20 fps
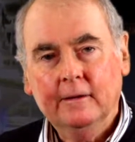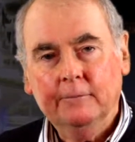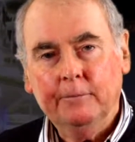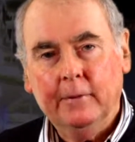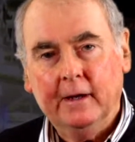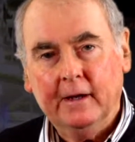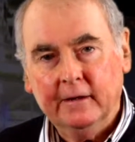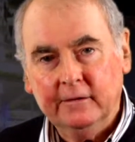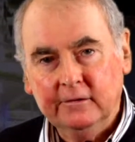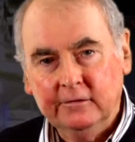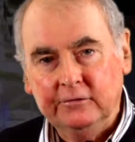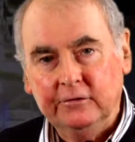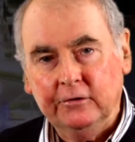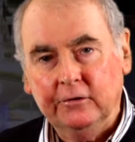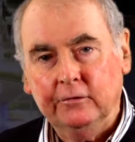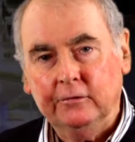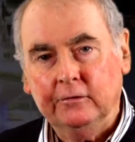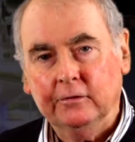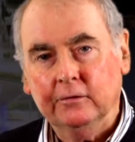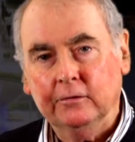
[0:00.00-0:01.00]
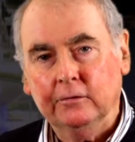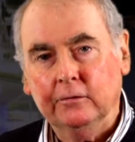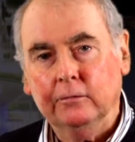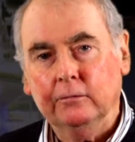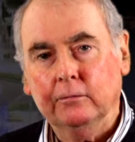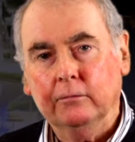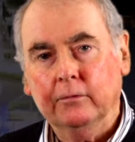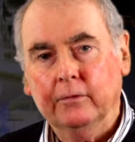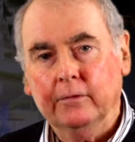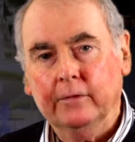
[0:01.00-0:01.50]
But due
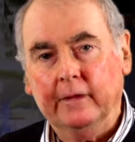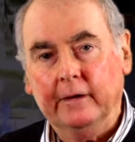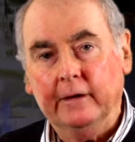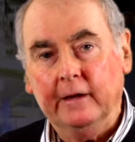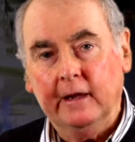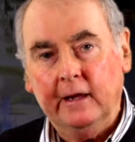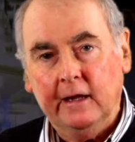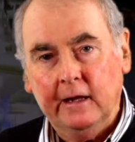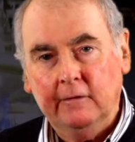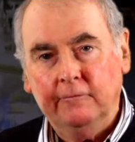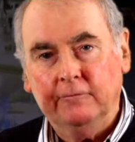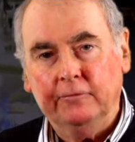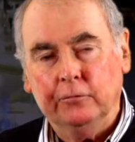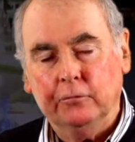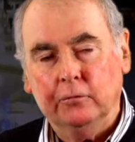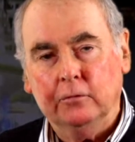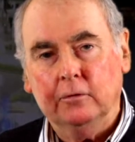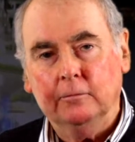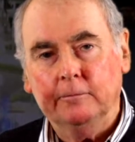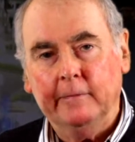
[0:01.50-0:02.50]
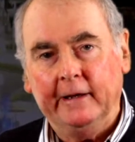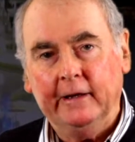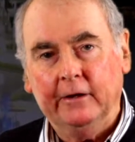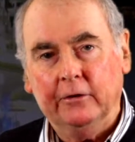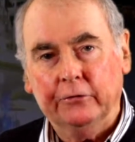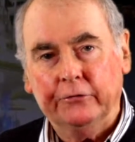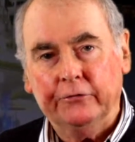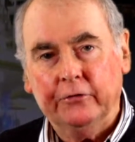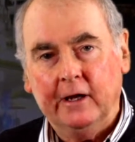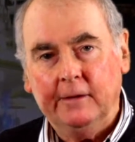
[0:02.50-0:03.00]
to the need for
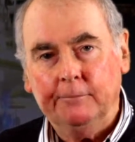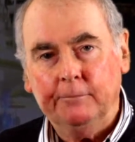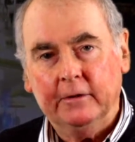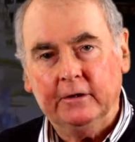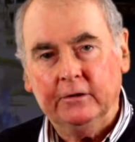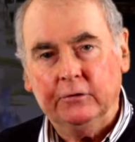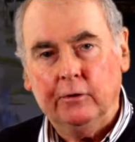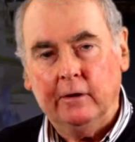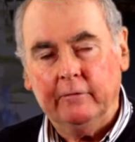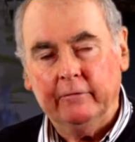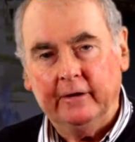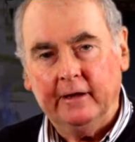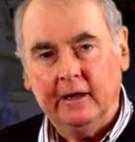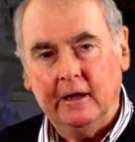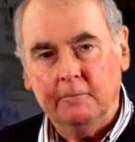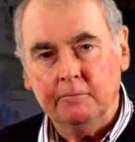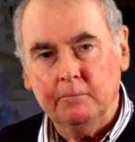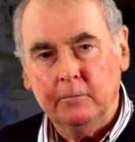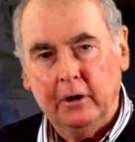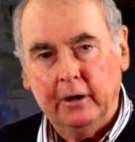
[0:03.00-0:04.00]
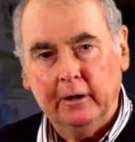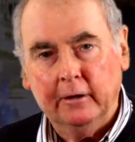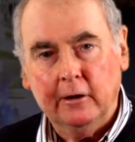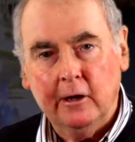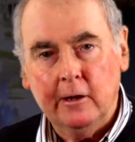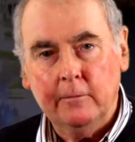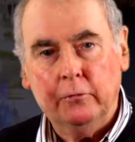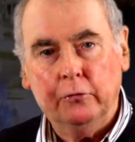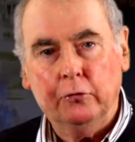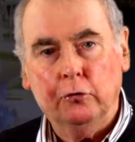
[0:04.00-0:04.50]
medical treatment to overcome
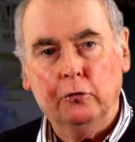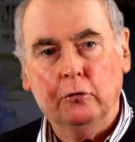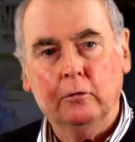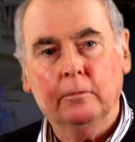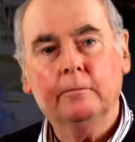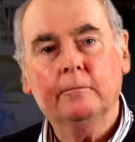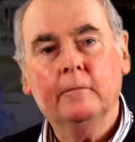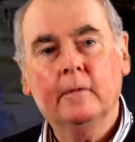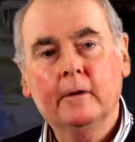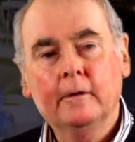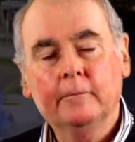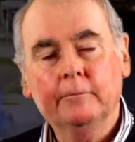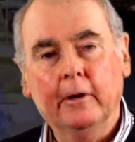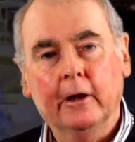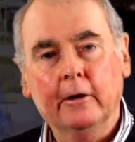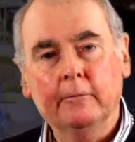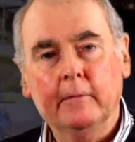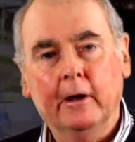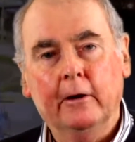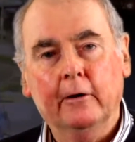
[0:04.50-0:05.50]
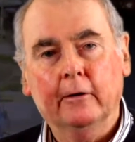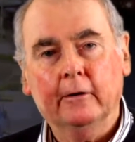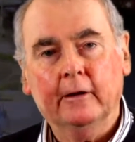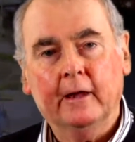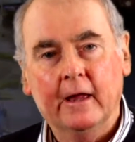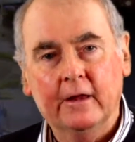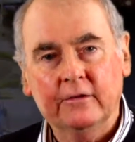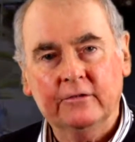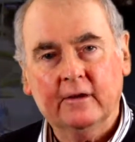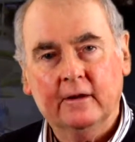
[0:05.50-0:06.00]
myeloma or bone marrow
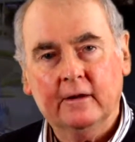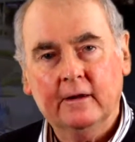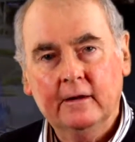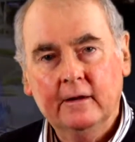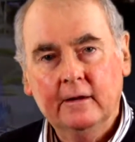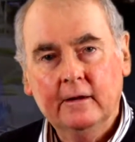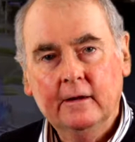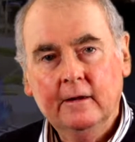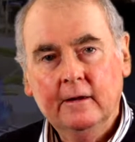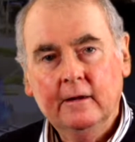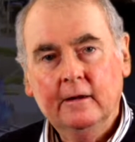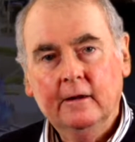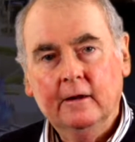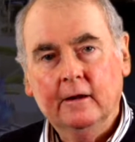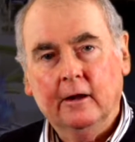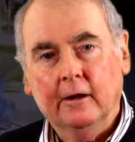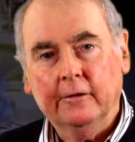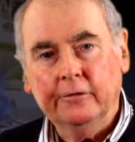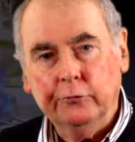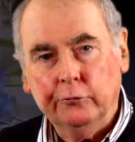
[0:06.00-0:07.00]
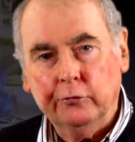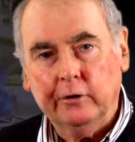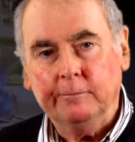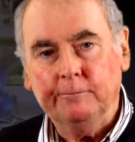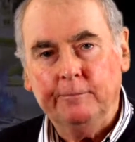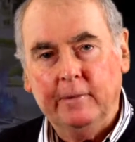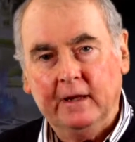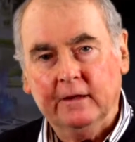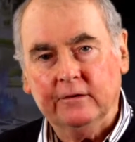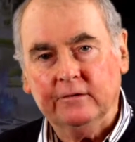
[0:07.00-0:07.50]
cancer, I thought
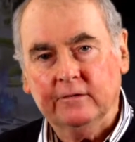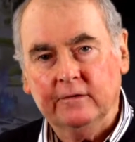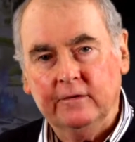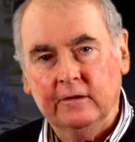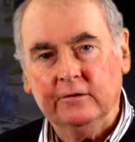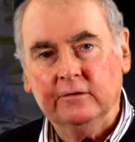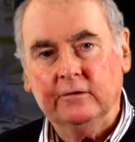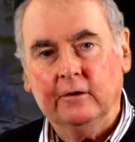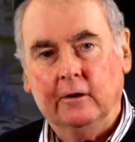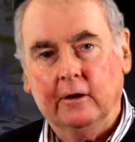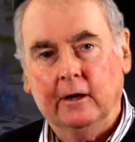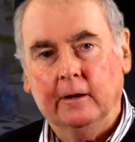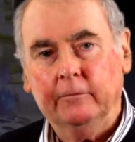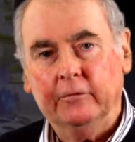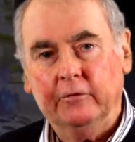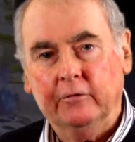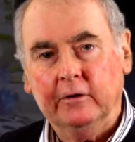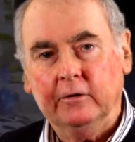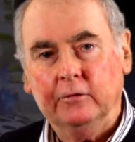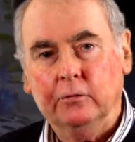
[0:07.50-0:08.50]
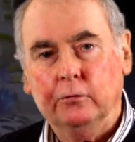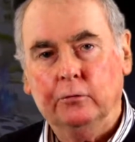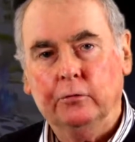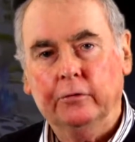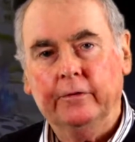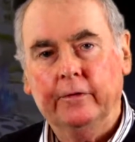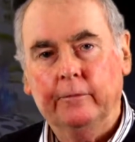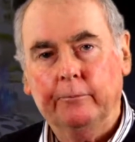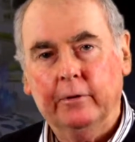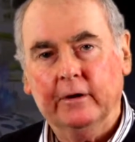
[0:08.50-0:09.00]
it best this time to
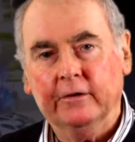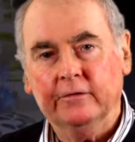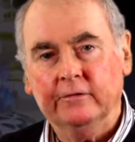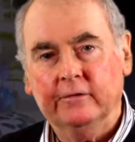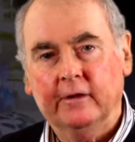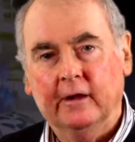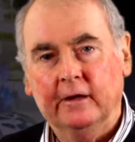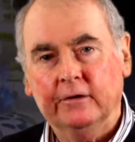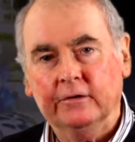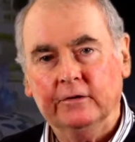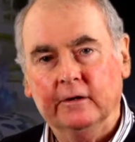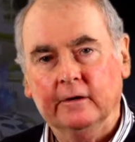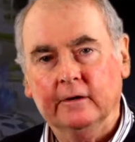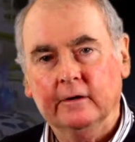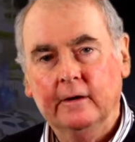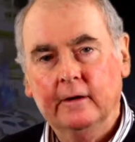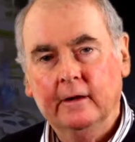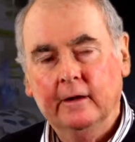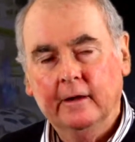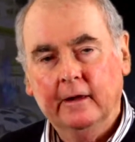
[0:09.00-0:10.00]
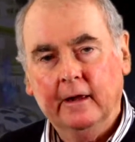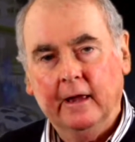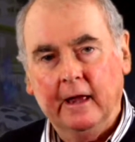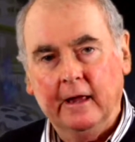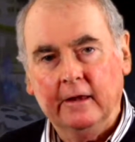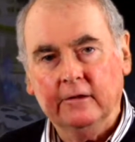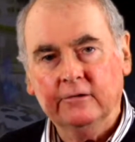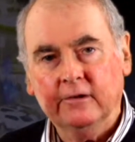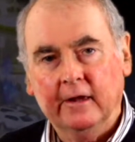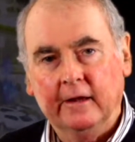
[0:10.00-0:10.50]
record the presentation
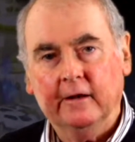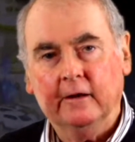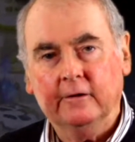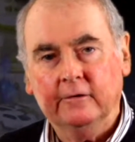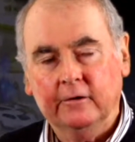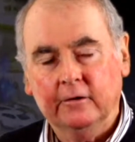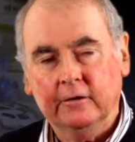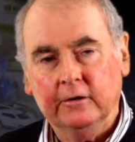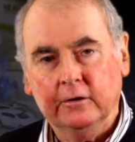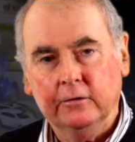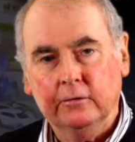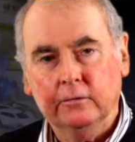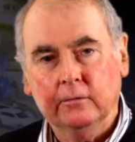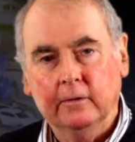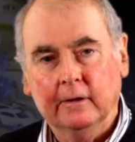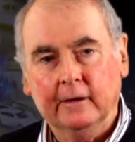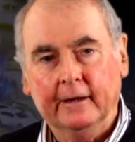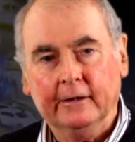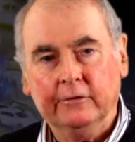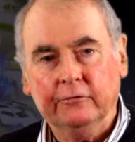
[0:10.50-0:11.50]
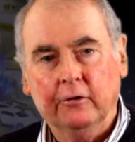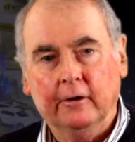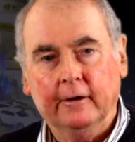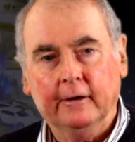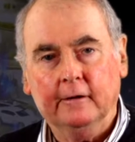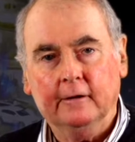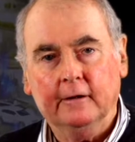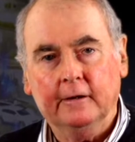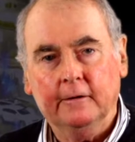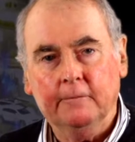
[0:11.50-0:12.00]
and send it to you
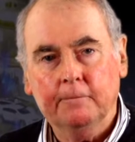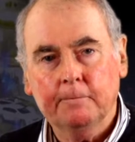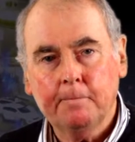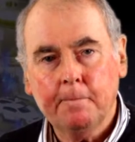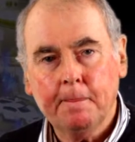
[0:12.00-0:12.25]
electronically.